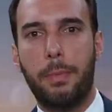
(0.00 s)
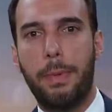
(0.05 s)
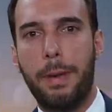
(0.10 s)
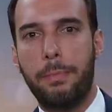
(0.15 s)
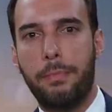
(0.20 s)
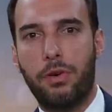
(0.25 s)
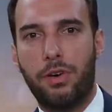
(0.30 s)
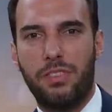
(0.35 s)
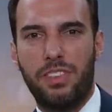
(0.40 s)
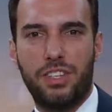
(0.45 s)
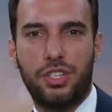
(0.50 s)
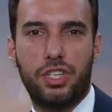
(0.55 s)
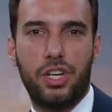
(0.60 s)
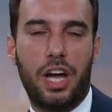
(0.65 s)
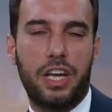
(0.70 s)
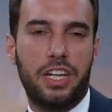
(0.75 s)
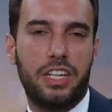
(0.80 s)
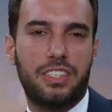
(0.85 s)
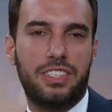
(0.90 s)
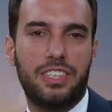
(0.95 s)
a member of the
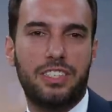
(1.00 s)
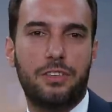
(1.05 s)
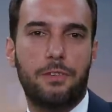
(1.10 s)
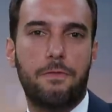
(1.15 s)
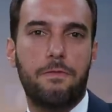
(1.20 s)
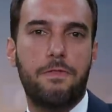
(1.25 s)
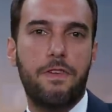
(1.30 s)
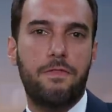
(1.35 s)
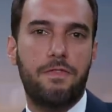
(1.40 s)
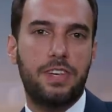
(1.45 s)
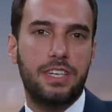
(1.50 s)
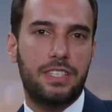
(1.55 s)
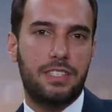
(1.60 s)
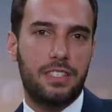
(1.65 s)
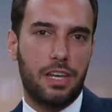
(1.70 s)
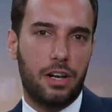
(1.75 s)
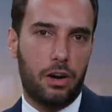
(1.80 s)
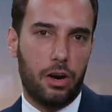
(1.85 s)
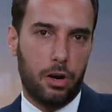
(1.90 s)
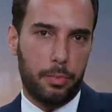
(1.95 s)
China Uncensored 50
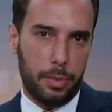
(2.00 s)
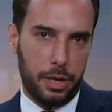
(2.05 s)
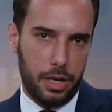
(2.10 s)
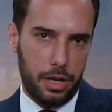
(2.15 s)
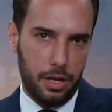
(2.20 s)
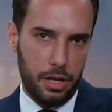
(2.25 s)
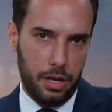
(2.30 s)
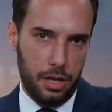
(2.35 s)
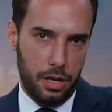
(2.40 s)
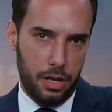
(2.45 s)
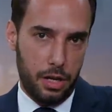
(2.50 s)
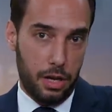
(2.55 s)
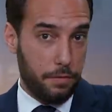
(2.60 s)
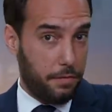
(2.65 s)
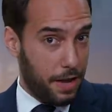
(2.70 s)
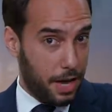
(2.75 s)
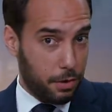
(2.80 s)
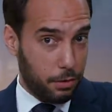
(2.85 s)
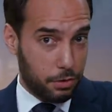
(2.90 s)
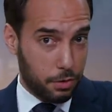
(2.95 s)
Cent Army, a
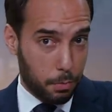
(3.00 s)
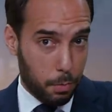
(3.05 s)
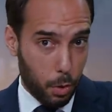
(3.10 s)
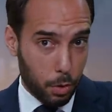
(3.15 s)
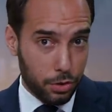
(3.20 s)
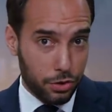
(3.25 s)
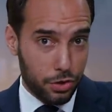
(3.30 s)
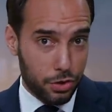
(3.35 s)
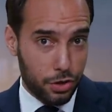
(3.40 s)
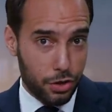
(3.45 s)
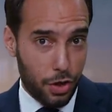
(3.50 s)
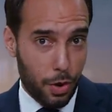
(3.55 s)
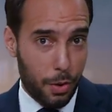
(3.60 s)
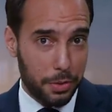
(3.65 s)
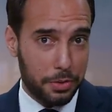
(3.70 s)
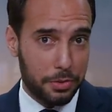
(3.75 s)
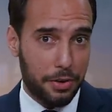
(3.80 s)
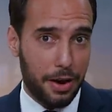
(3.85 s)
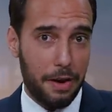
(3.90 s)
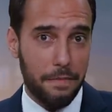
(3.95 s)
fan who supports the show
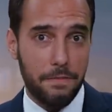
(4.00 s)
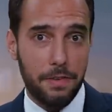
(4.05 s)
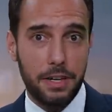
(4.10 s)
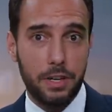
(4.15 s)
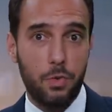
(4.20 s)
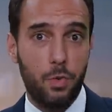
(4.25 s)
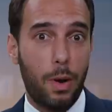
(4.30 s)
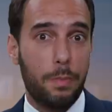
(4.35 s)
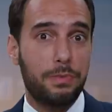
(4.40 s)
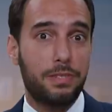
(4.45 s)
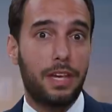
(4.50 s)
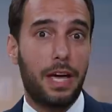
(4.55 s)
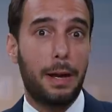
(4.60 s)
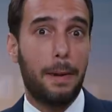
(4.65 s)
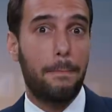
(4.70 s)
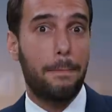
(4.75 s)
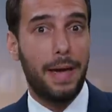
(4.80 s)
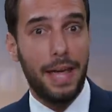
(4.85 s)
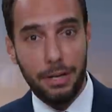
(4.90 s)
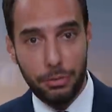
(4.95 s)
on the crowdfunding
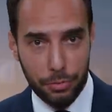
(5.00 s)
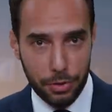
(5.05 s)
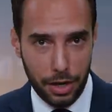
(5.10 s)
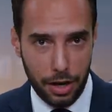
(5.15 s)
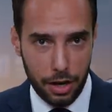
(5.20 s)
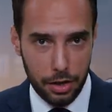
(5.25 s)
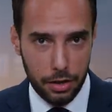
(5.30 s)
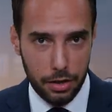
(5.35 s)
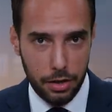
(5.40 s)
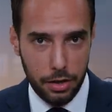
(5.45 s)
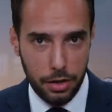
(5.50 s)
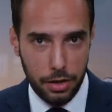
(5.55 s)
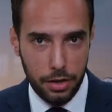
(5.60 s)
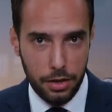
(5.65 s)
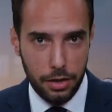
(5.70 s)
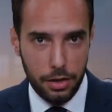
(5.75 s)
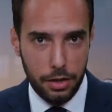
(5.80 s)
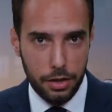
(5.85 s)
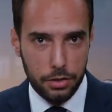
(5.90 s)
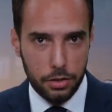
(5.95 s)
website Patreon.
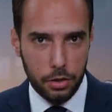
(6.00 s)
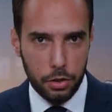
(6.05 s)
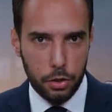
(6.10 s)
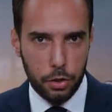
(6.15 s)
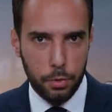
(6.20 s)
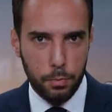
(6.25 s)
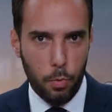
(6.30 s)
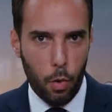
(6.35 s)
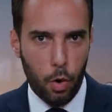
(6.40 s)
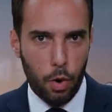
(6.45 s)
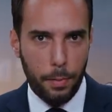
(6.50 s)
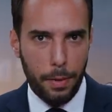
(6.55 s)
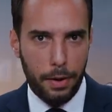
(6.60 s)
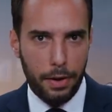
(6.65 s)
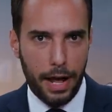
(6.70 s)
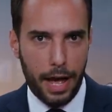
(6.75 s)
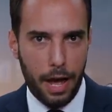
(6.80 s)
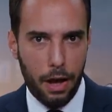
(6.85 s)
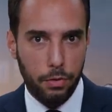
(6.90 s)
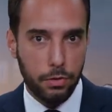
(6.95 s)
To learn more
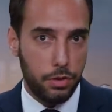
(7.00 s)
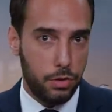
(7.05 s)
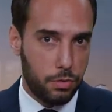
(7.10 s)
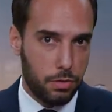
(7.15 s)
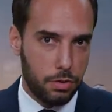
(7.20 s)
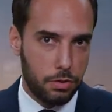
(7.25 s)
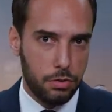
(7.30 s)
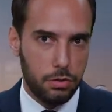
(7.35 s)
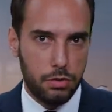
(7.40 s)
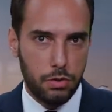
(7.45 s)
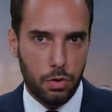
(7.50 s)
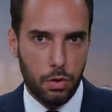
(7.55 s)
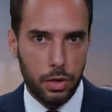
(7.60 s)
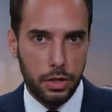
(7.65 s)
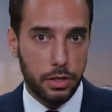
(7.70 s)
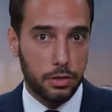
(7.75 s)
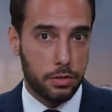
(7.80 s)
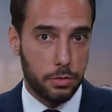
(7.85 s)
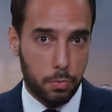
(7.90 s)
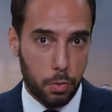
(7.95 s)
about how you can
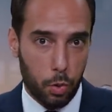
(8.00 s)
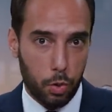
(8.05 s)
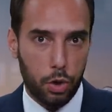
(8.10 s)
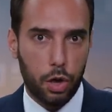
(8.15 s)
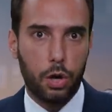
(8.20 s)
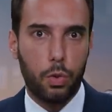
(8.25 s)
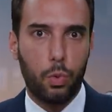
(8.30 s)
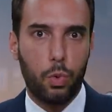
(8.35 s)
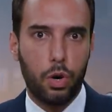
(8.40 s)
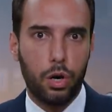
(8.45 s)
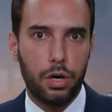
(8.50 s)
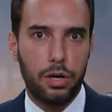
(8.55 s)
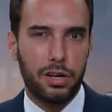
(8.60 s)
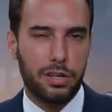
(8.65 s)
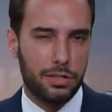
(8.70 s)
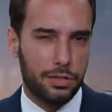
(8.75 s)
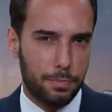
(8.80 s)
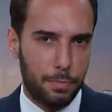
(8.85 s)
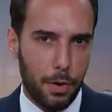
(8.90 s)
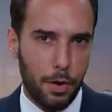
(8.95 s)
join and support our work
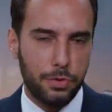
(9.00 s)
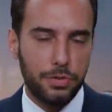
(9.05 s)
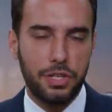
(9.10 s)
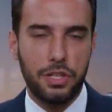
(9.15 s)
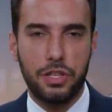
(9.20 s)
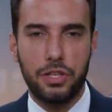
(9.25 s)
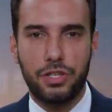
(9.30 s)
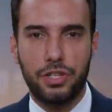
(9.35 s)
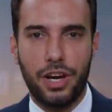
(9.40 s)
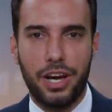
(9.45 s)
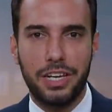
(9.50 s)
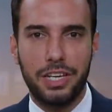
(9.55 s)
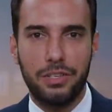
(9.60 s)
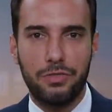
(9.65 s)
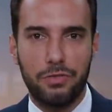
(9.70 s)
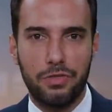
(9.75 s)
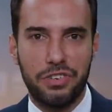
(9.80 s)
exposing the Chinese